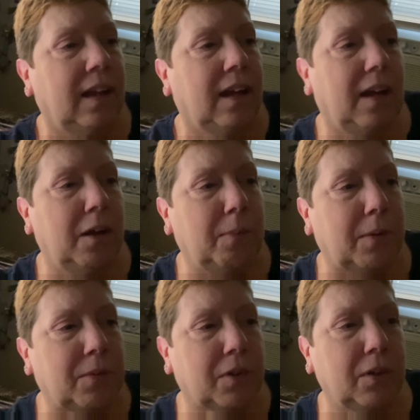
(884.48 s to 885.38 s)
I hope it
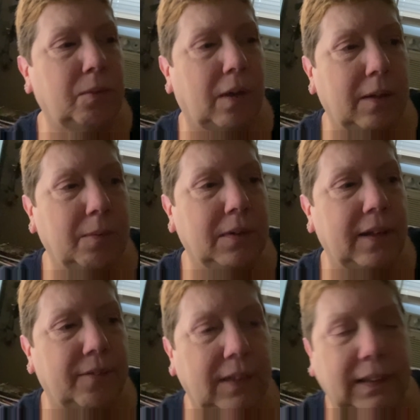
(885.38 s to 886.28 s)
was a good one, and we'll
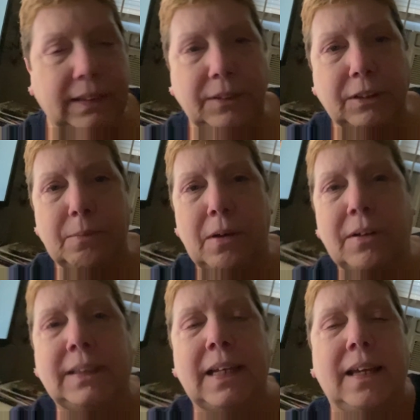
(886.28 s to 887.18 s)
definitely see you
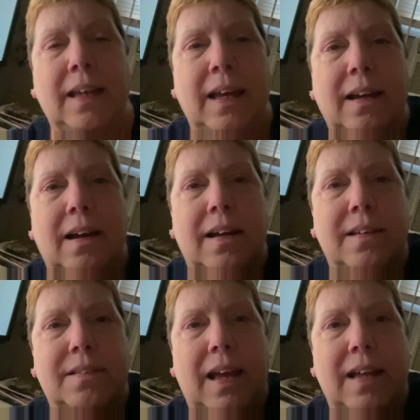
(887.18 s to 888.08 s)
tomorrow. Take care,
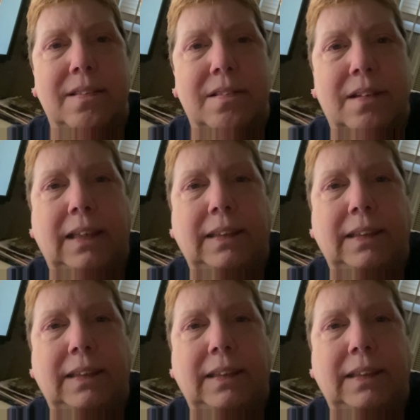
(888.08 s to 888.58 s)
guys, and stay